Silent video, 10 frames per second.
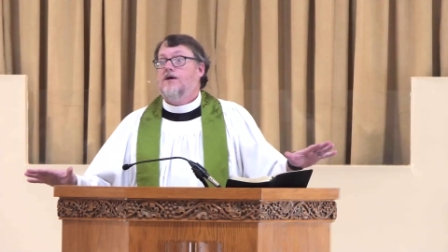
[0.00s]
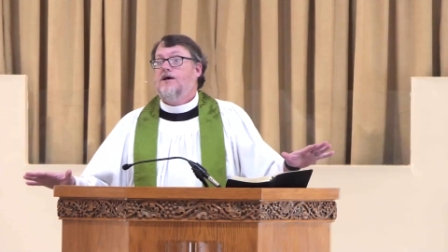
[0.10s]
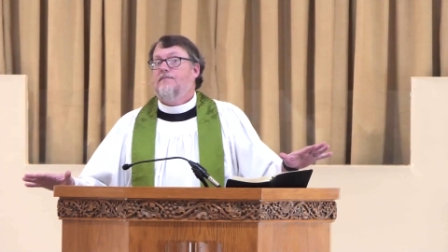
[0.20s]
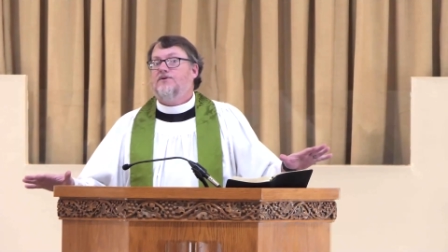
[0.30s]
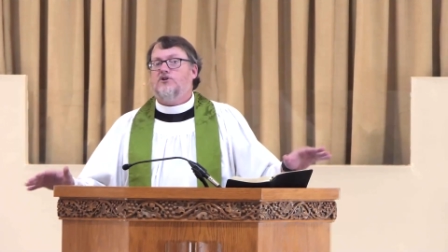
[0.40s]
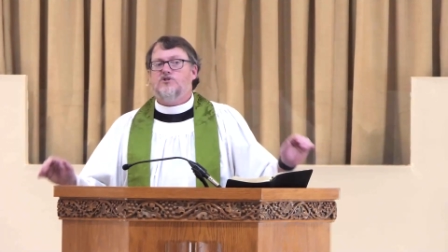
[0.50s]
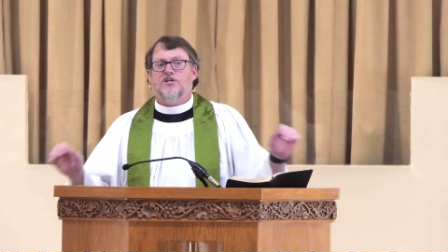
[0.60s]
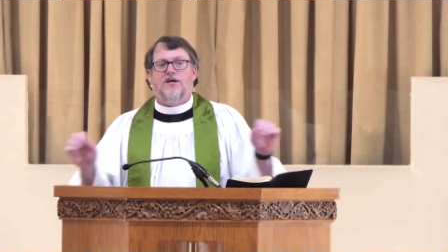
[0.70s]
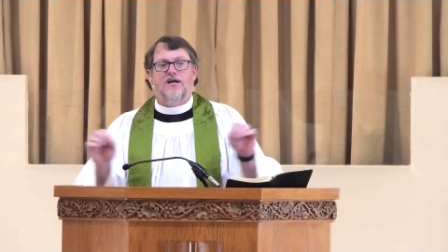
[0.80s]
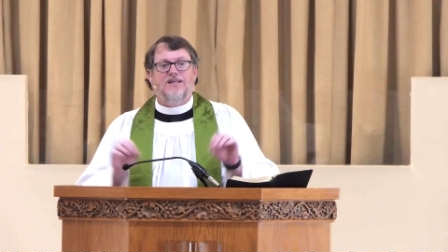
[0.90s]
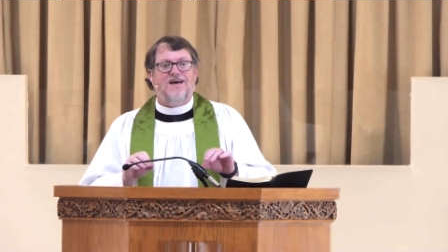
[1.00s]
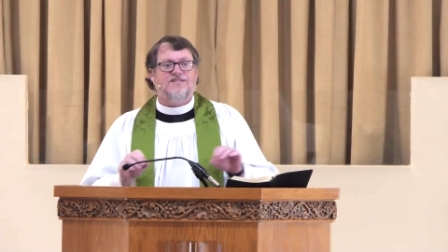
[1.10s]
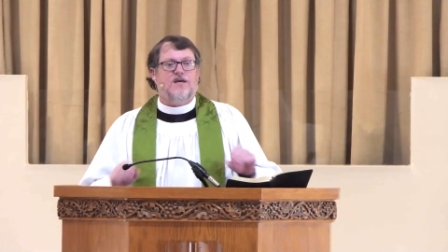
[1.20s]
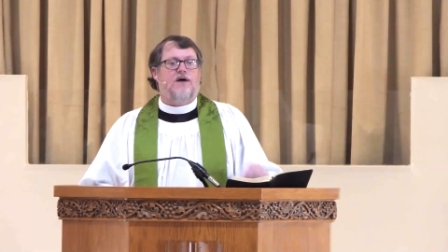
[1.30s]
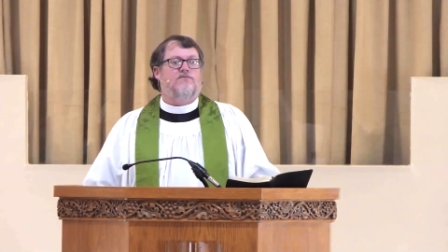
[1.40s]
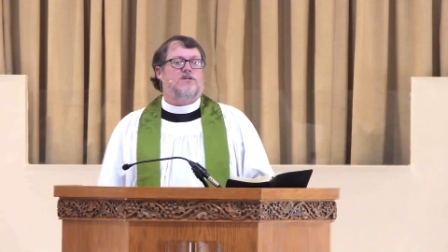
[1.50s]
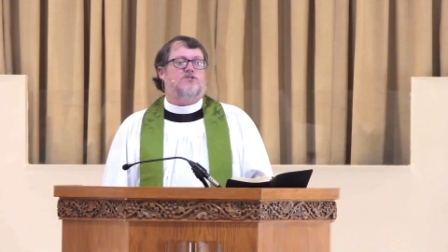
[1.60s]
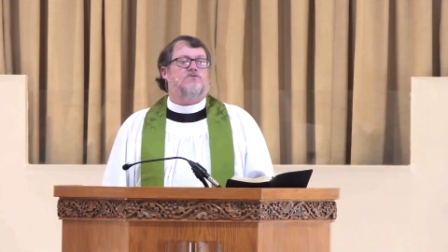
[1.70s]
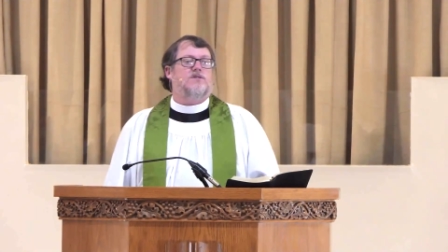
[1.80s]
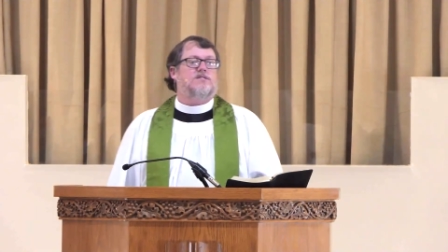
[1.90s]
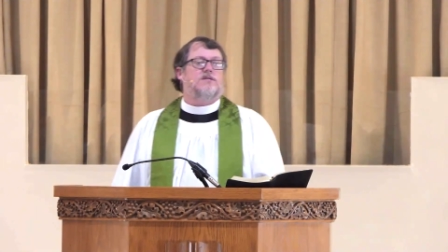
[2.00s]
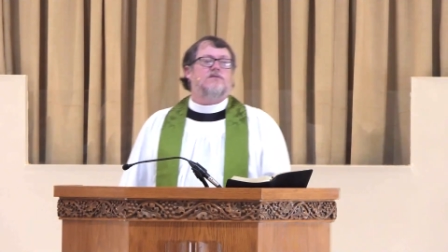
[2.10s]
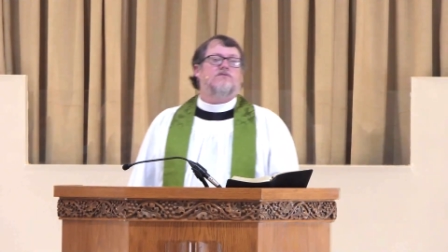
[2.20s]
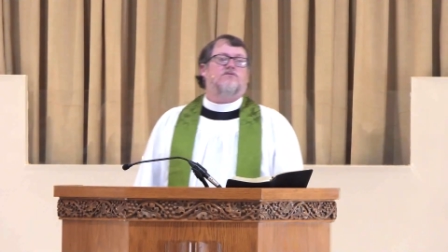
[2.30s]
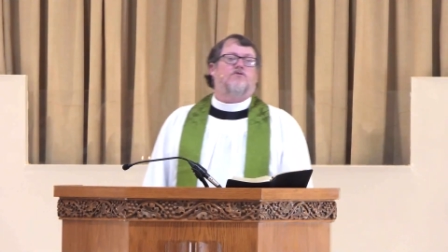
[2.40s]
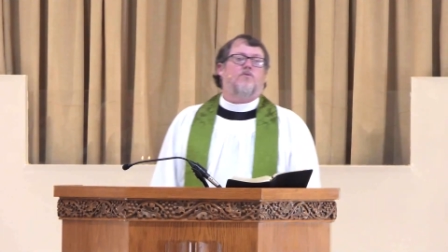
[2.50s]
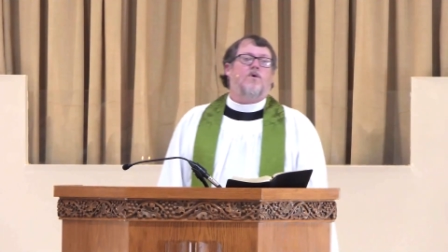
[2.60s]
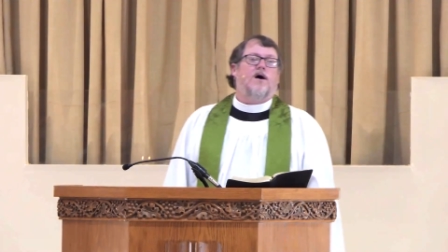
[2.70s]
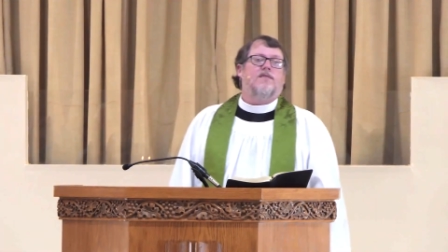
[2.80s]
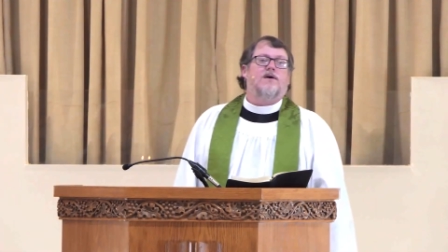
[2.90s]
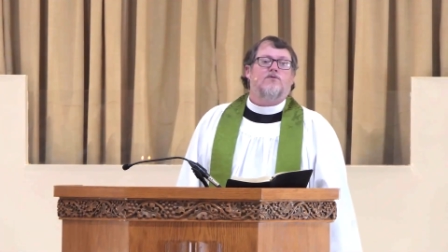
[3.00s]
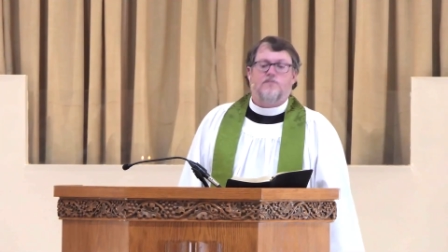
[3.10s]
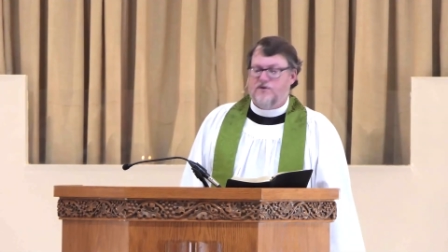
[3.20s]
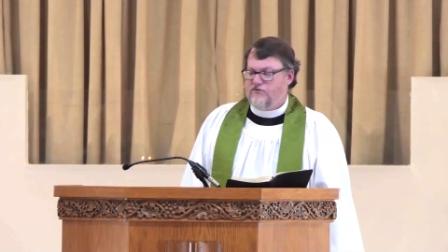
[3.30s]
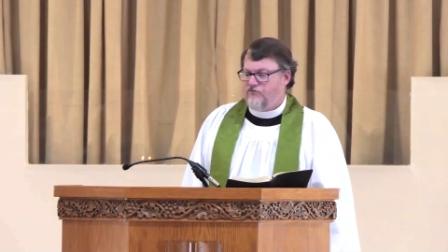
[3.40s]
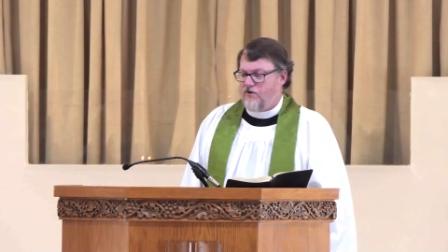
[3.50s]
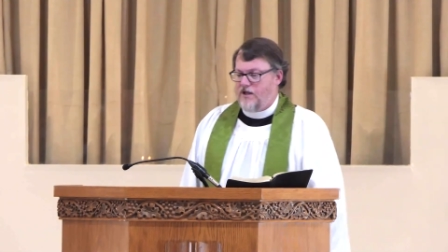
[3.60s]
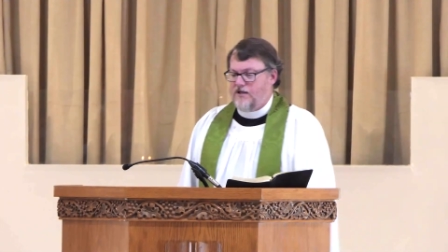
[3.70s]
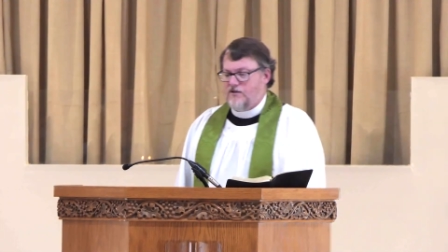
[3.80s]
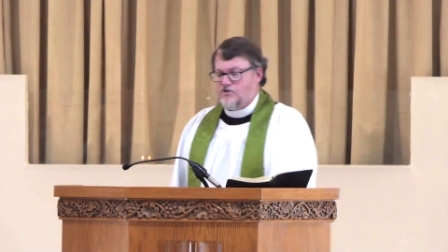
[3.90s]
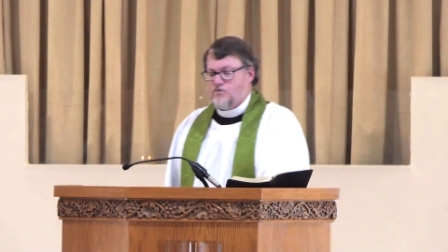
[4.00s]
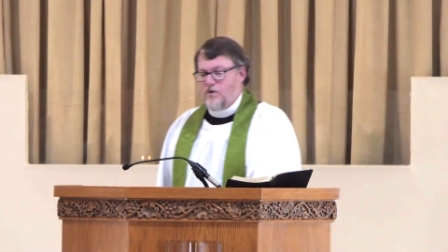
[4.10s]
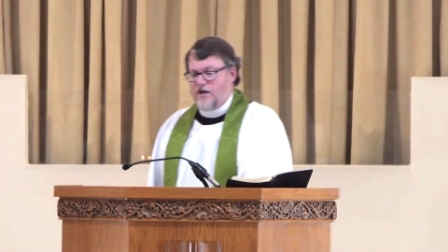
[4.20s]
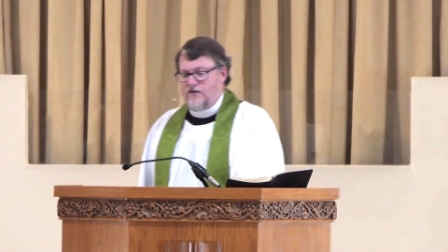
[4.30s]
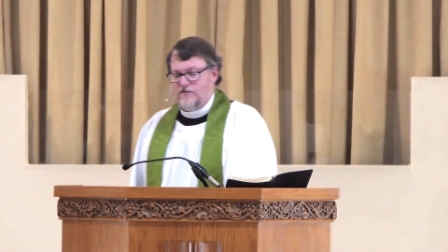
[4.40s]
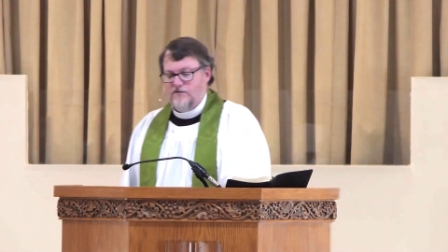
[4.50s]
But there's a, a less obvious reason for why they would be afraid as well.